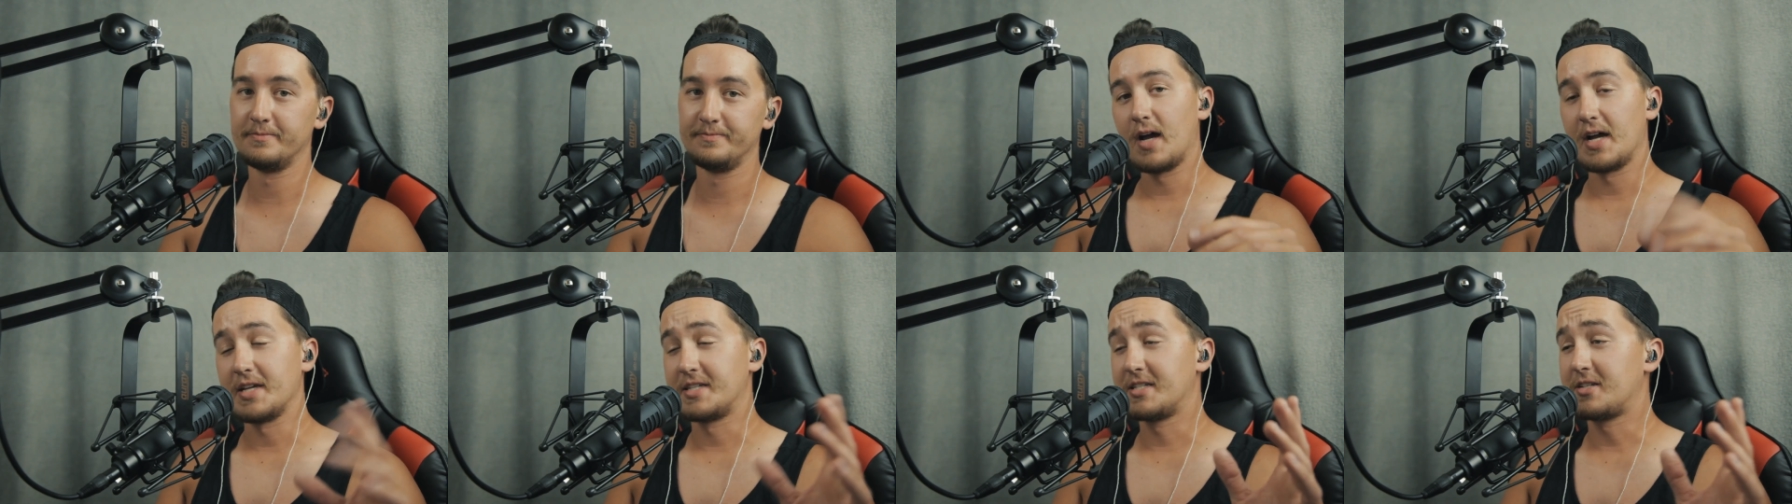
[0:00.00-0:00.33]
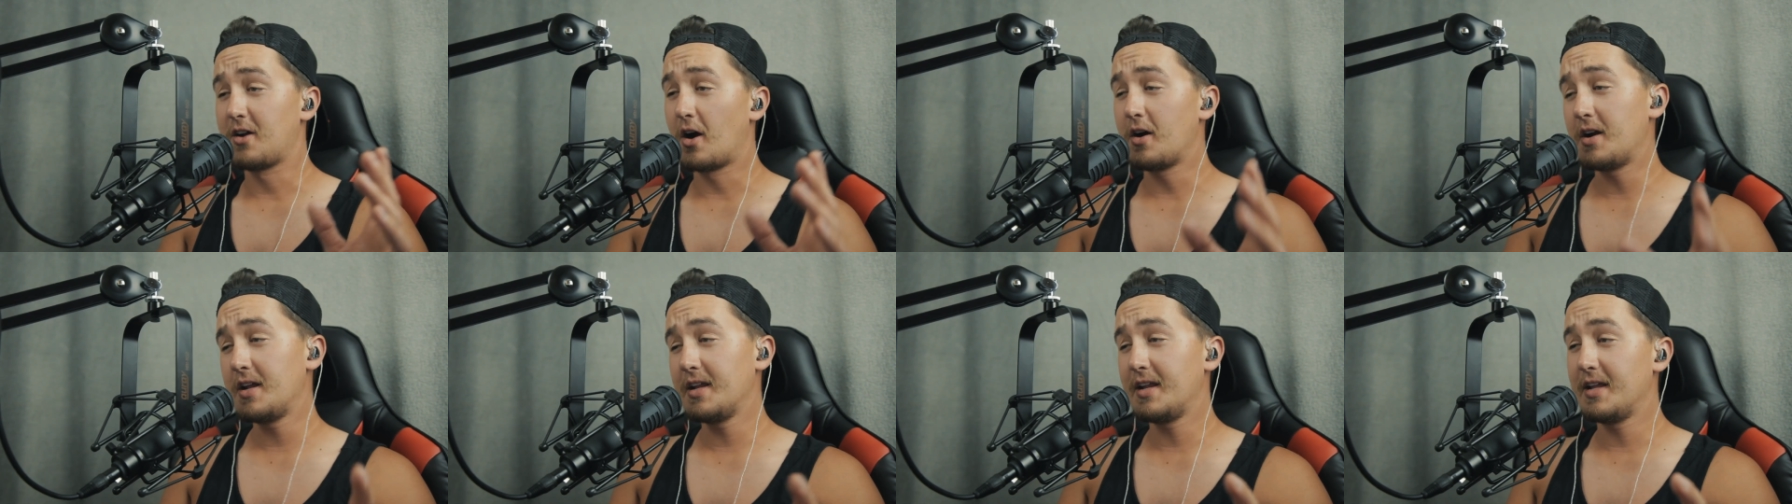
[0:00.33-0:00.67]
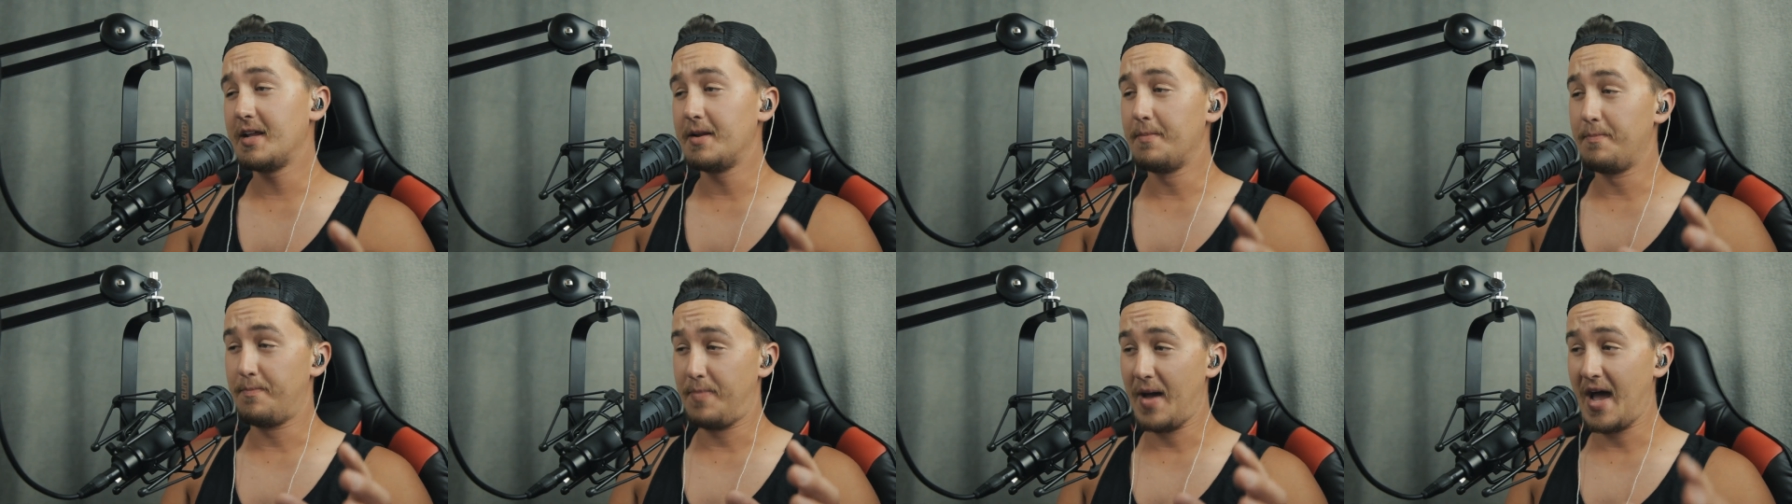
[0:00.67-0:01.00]
I started
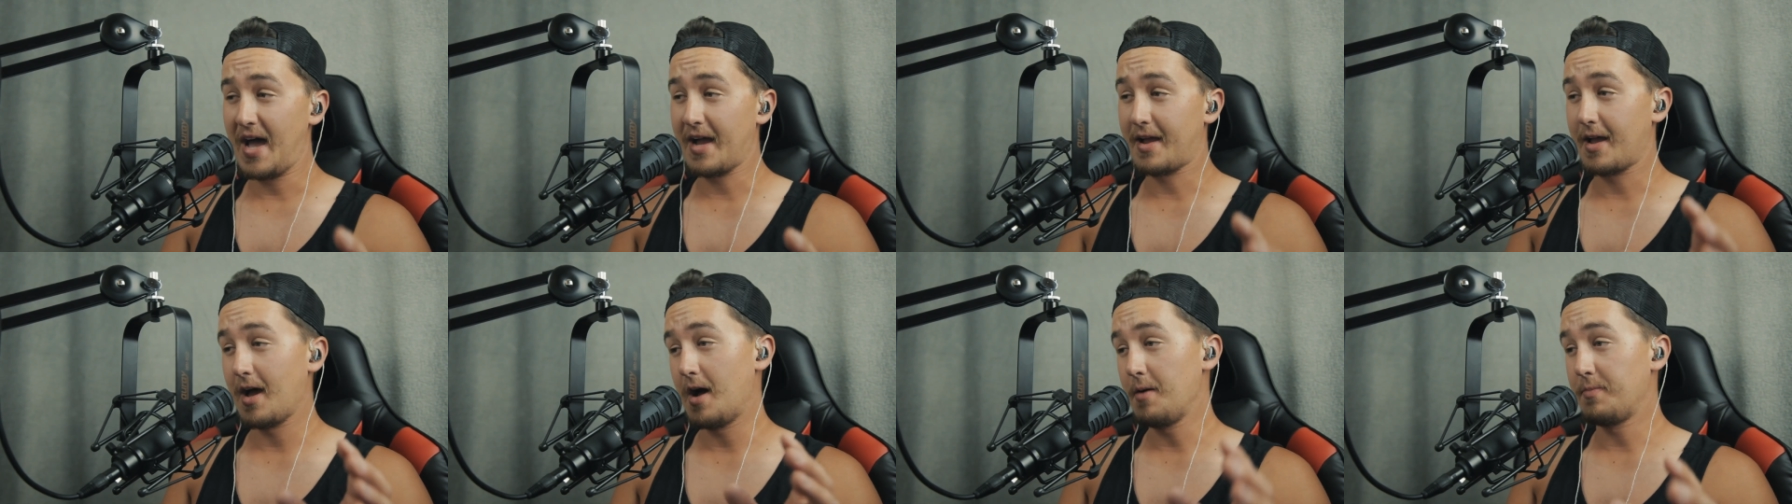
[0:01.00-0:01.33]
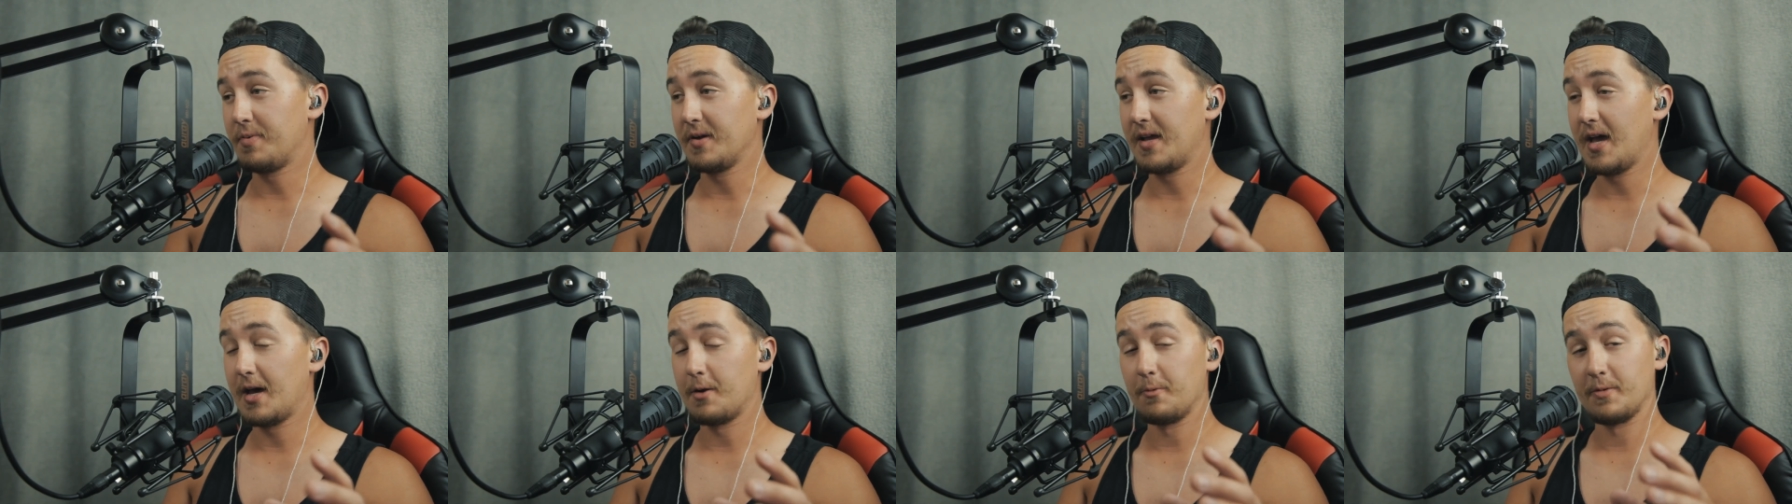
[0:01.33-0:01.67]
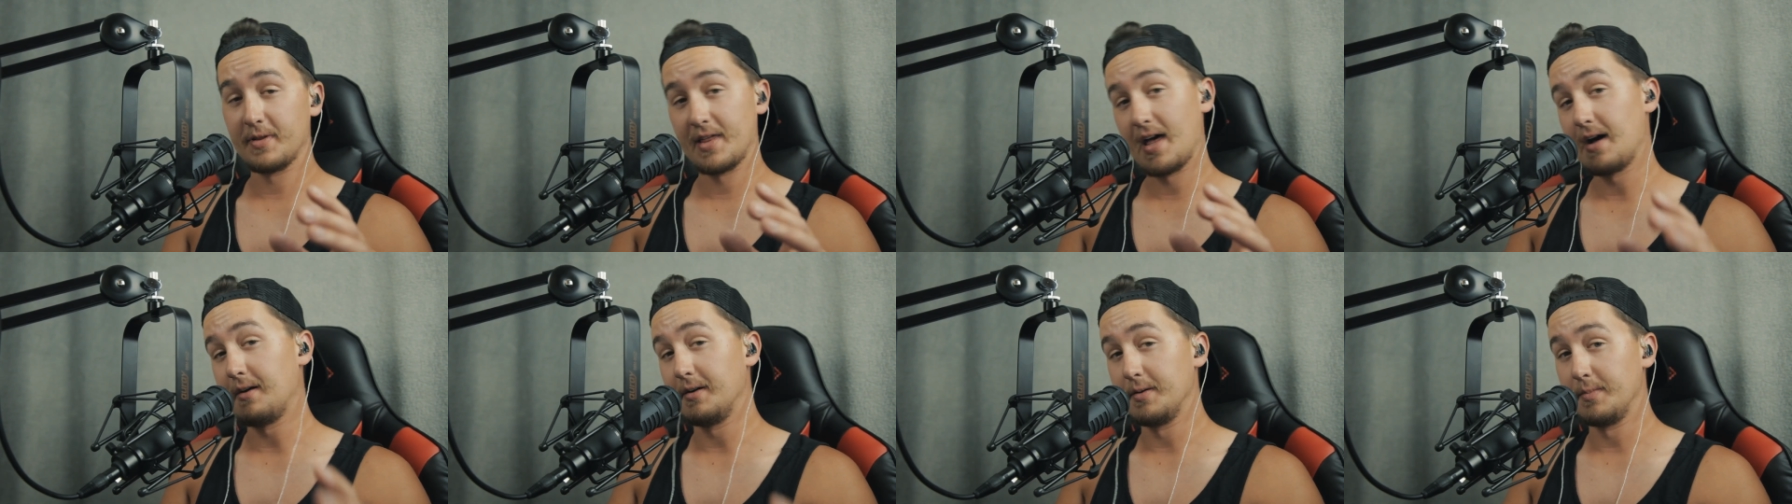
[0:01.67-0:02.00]
it back up again
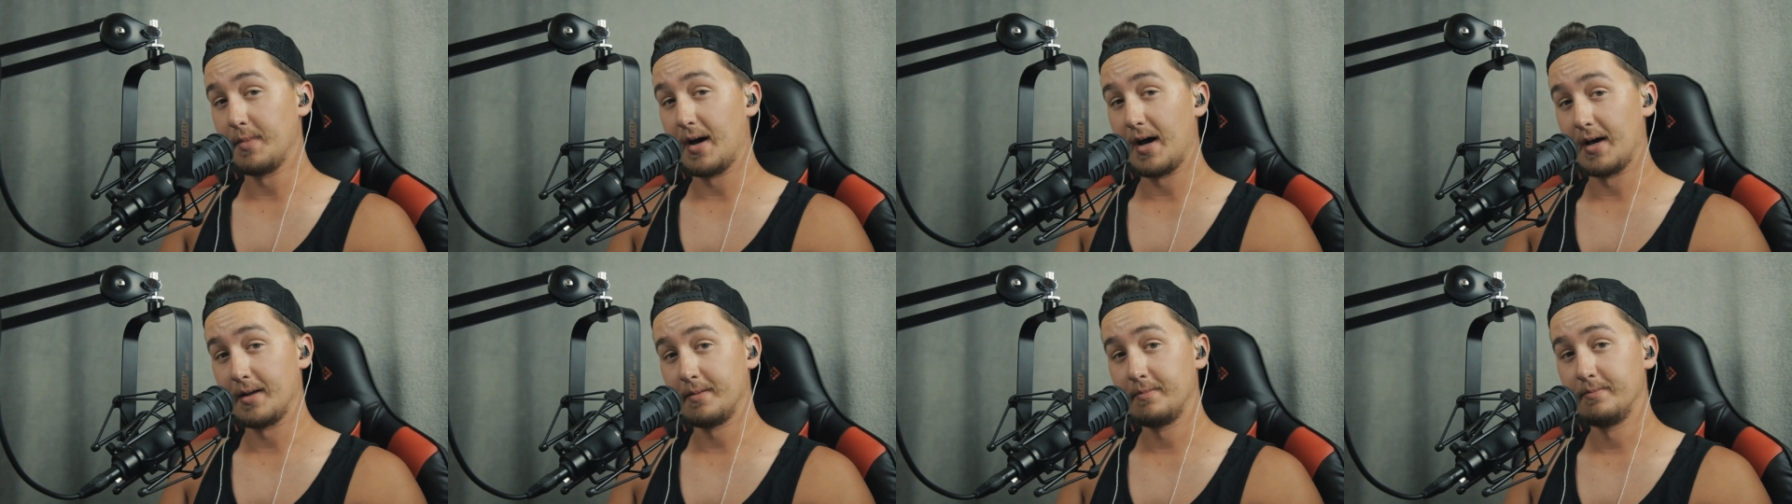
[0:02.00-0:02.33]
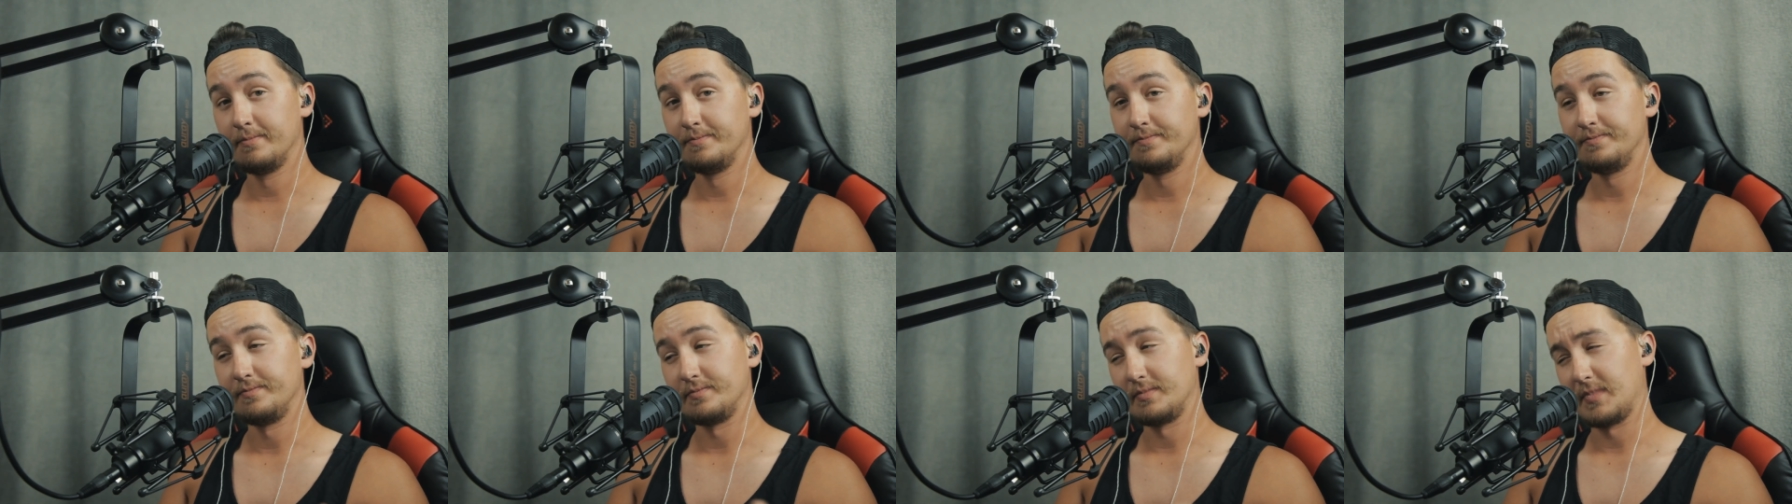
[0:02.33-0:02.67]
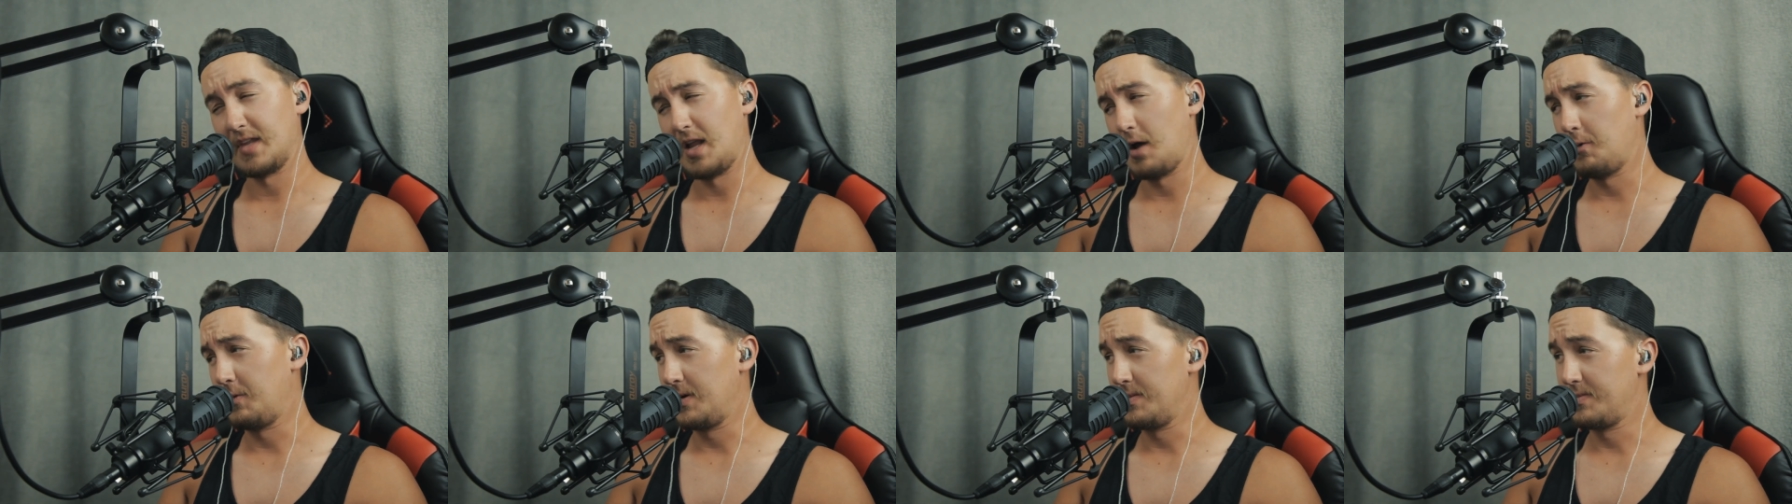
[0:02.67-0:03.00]
with Helimod,
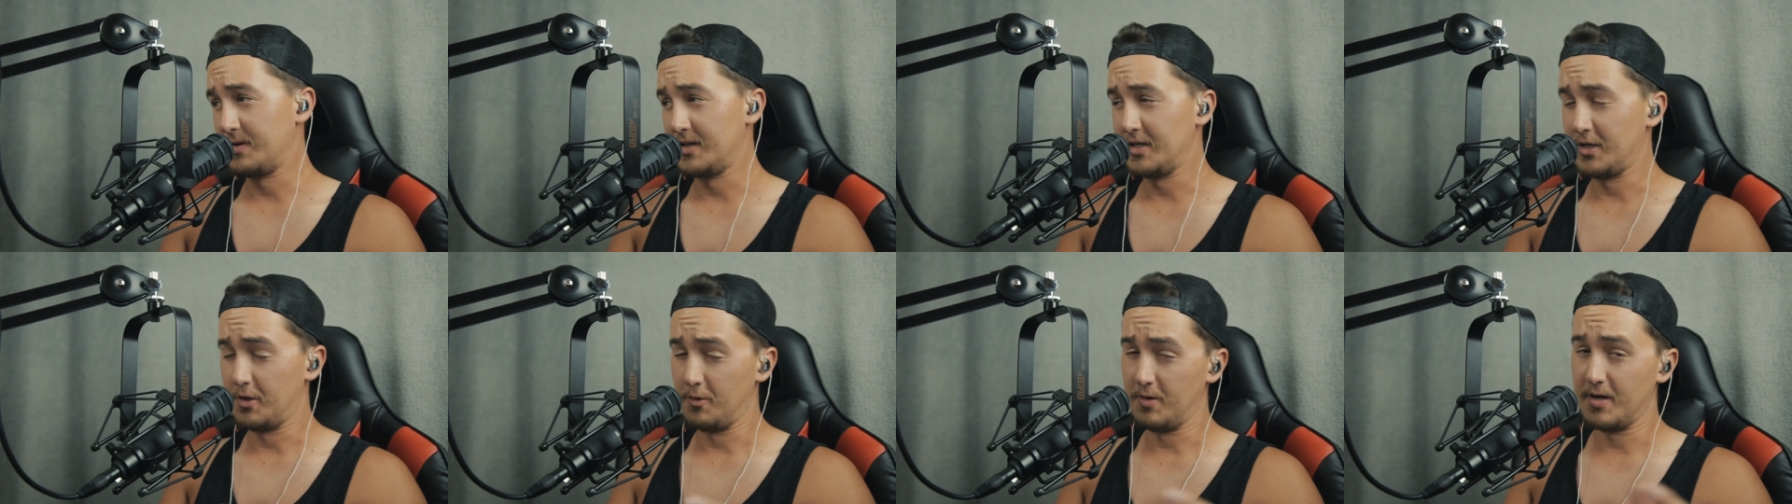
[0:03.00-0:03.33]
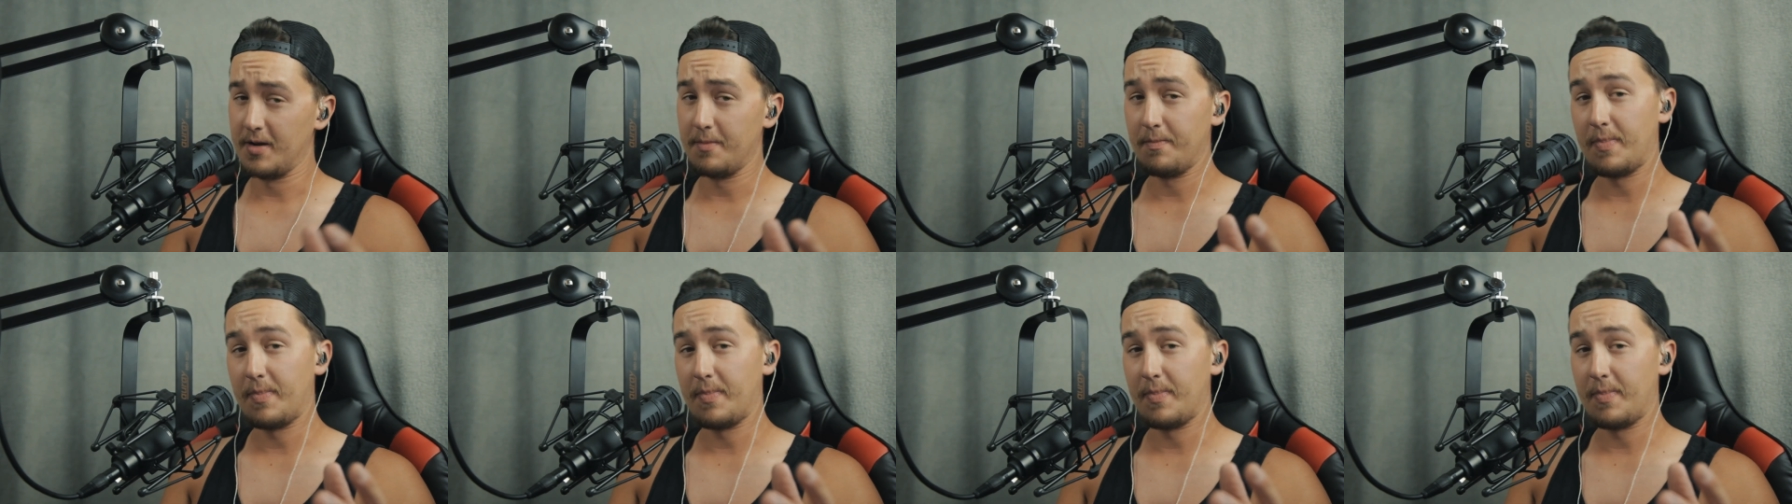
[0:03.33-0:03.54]
and we've been doing it